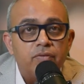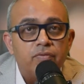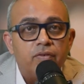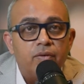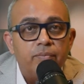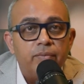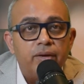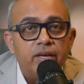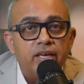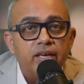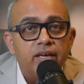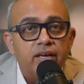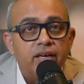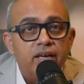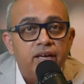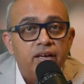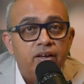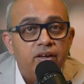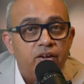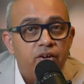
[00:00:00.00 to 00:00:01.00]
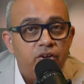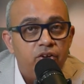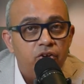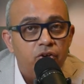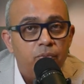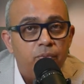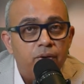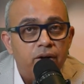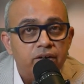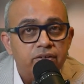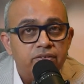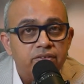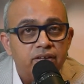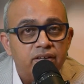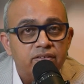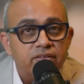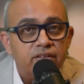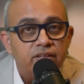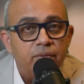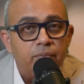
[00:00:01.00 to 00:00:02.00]
making new blood cells in
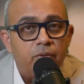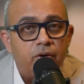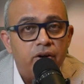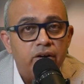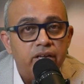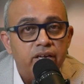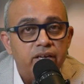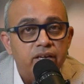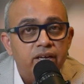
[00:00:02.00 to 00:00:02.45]
the body,